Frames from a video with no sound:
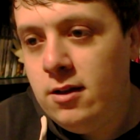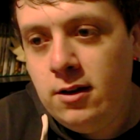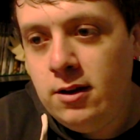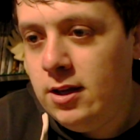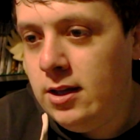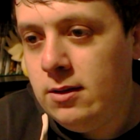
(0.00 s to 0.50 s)

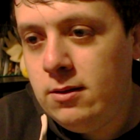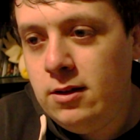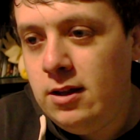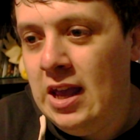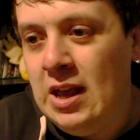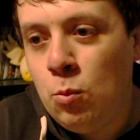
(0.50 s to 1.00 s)

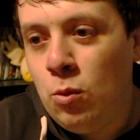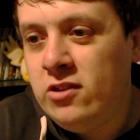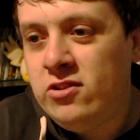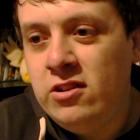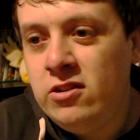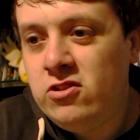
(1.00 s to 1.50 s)
it
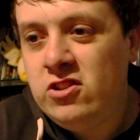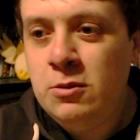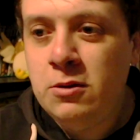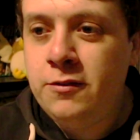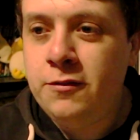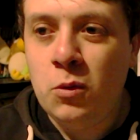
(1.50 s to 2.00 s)
wasn't
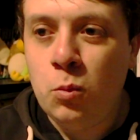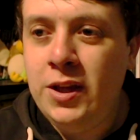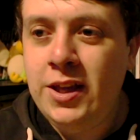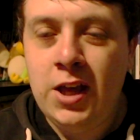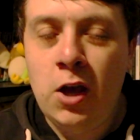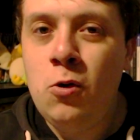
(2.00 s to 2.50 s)
suited for the
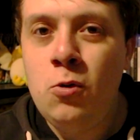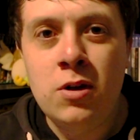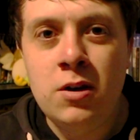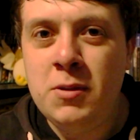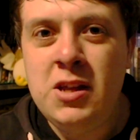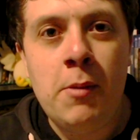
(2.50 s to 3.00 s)
Wii U
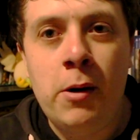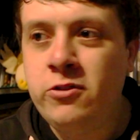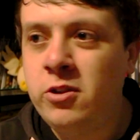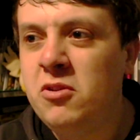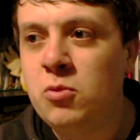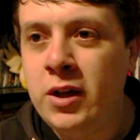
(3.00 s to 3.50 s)
and
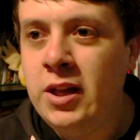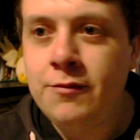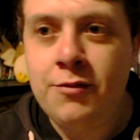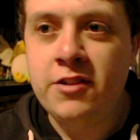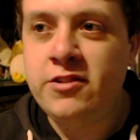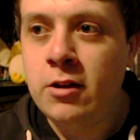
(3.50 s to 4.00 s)
Miyamoto was waiting
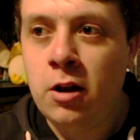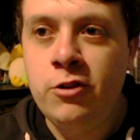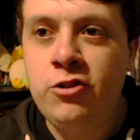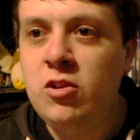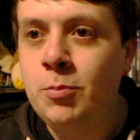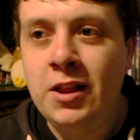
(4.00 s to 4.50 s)
for the
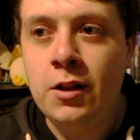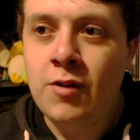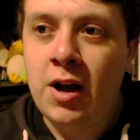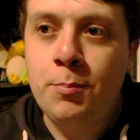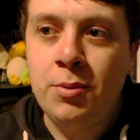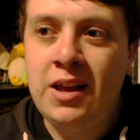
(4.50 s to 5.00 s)
technology to be in the
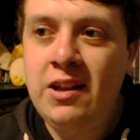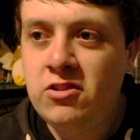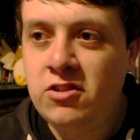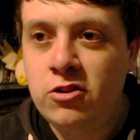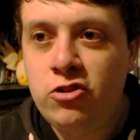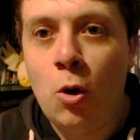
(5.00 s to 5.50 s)
right
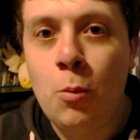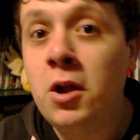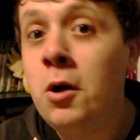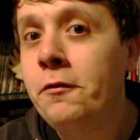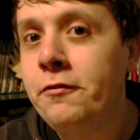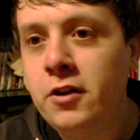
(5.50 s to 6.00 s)
place to show it
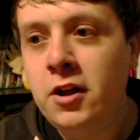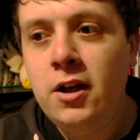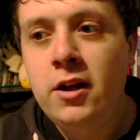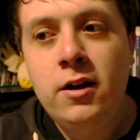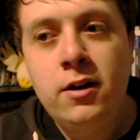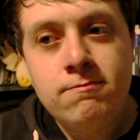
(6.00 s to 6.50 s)
off.
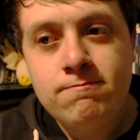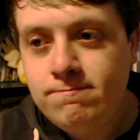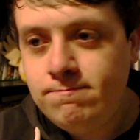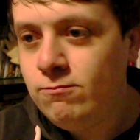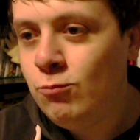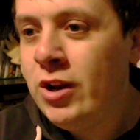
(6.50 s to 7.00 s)

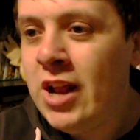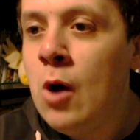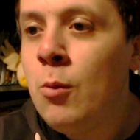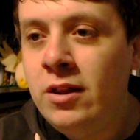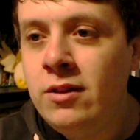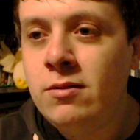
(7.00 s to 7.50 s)
We're
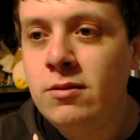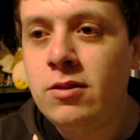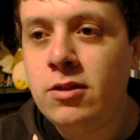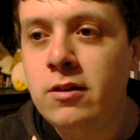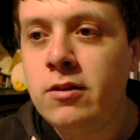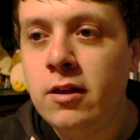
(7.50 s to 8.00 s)
now
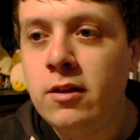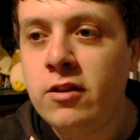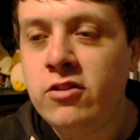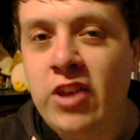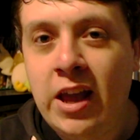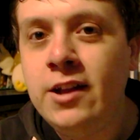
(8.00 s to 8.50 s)
in
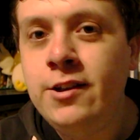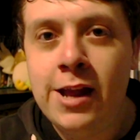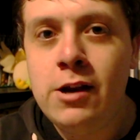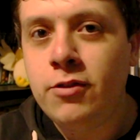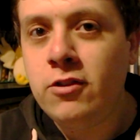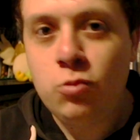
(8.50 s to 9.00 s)
the second
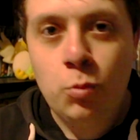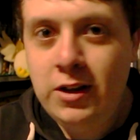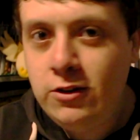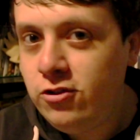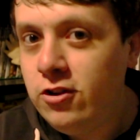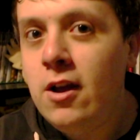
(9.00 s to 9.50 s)
year of the
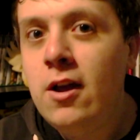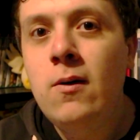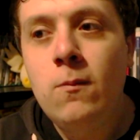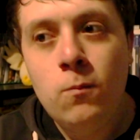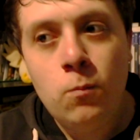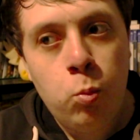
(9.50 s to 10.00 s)
Switch.
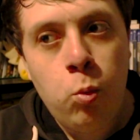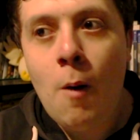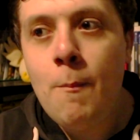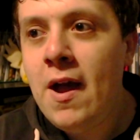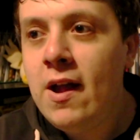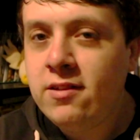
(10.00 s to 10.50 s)

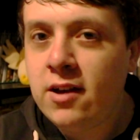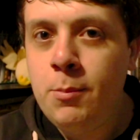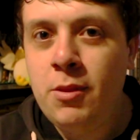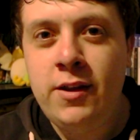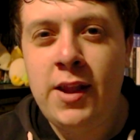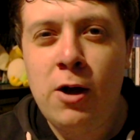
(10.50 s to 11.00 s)
What better
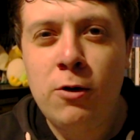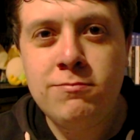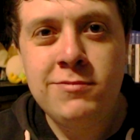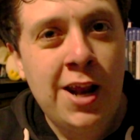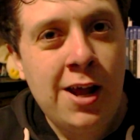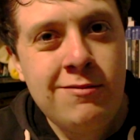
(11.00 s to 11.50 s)
time than now,
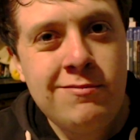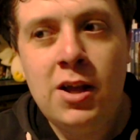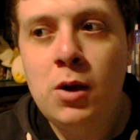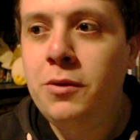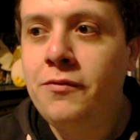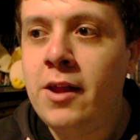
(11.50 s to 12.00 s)
you know?
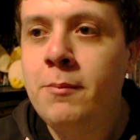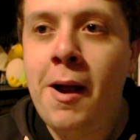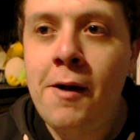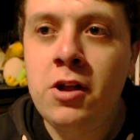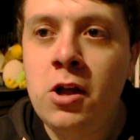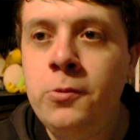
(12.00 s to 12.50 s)
We've had
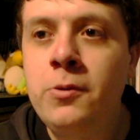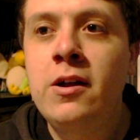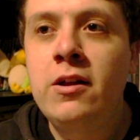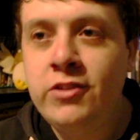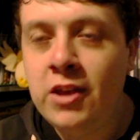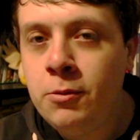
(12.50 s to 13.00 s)
Mario,
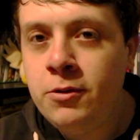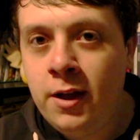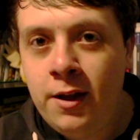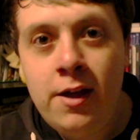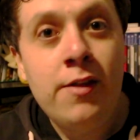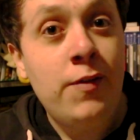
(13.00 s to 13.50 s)

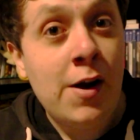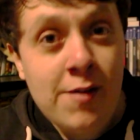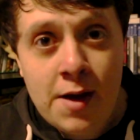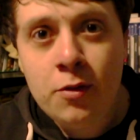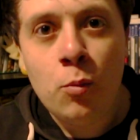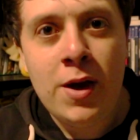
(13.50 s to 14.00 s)
Zelda, they're
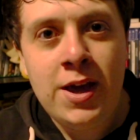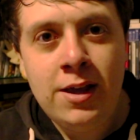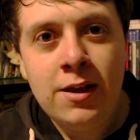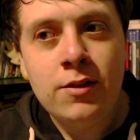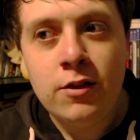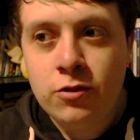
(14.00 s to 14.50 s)
out of the
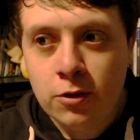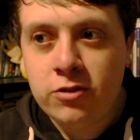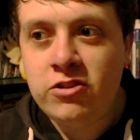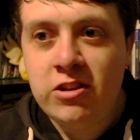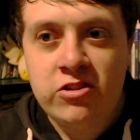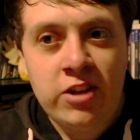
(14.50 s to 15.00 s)
way, the
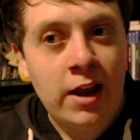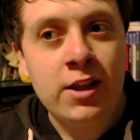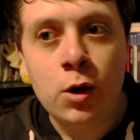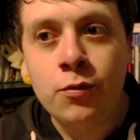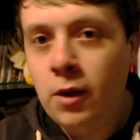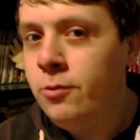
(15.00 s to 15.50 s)
dust is
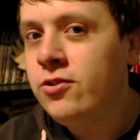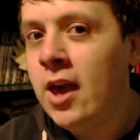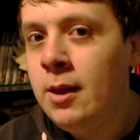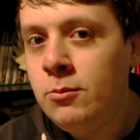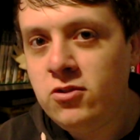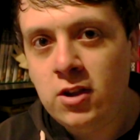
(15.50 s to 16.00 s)
settling on those
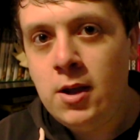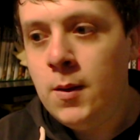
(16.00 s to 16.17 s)
games.